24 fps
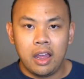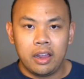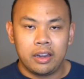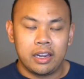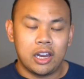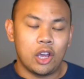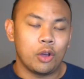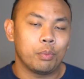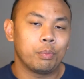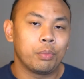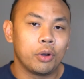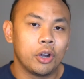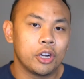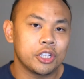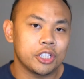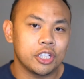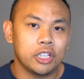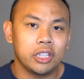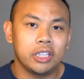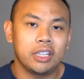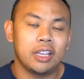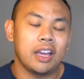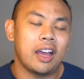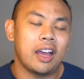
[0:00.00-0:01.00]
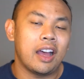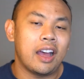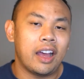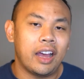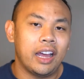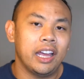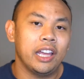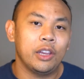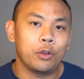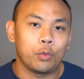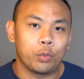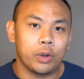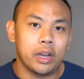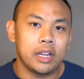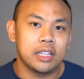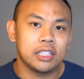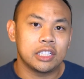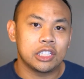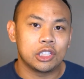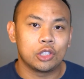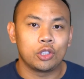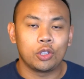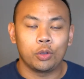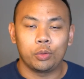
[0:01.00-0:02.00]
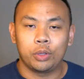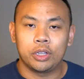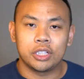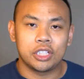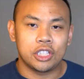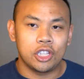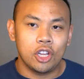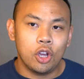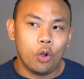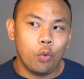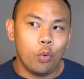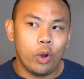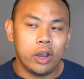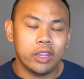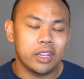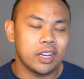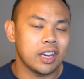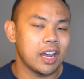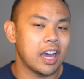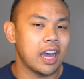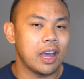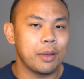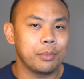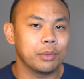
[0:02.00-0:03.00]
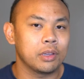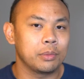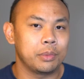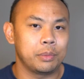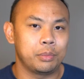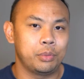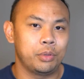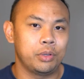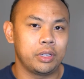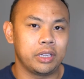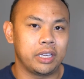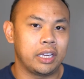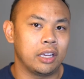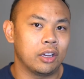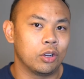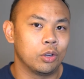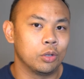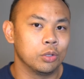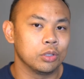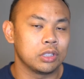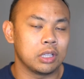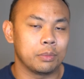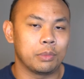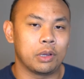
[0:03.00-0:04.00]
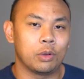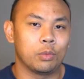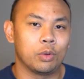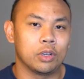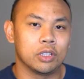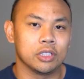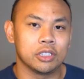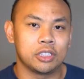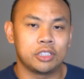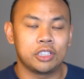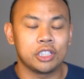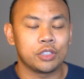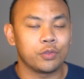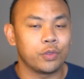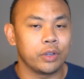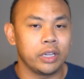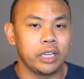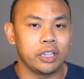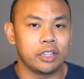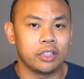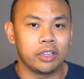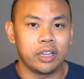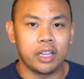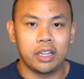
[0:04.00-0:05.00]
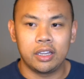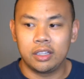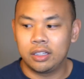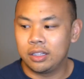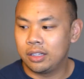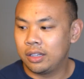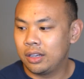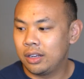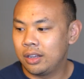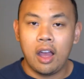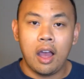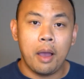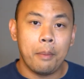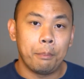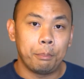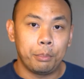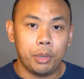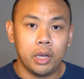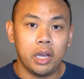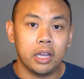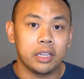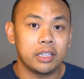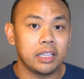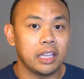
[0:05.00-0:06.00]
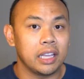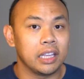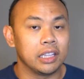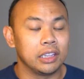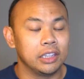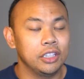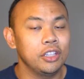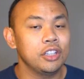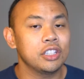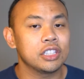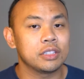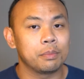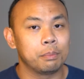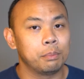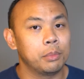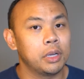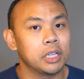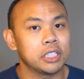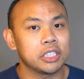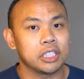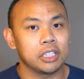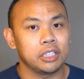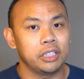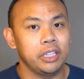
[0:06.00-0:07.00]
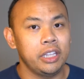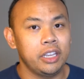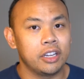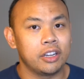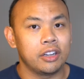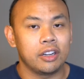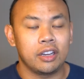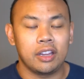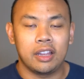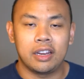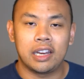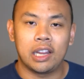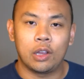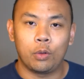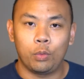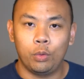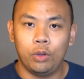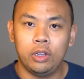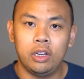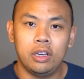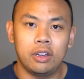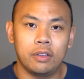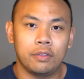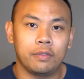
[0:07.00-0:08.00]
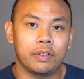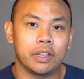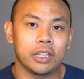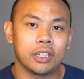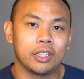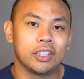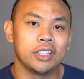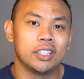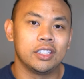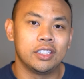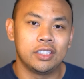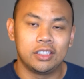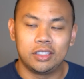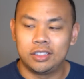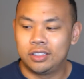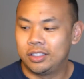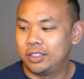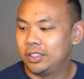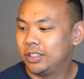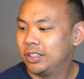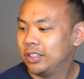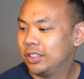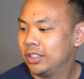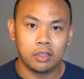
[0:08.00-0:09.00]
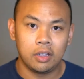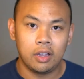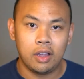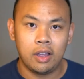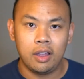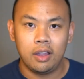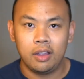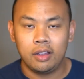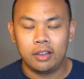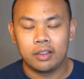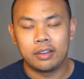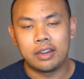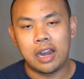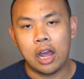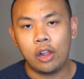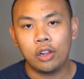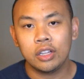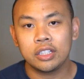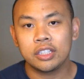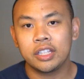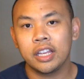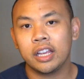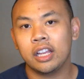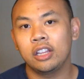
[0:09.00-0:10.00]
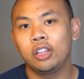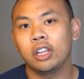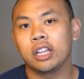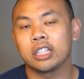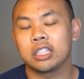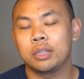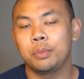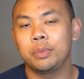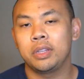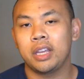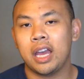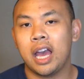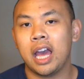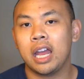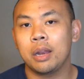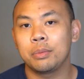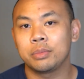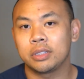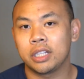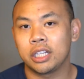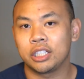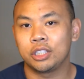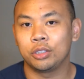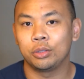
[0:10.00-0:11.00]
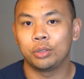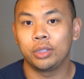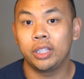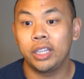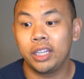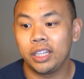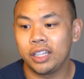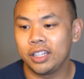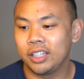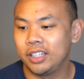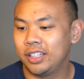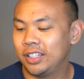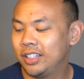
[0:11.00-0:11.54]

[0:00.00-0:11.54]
Now personally, I rent, so there's no way that I'm going to be putting holes in my walls just for Ethernet. But it looks much cleaner, and I would if I could. Now let's take a look at some of the items that you'll need.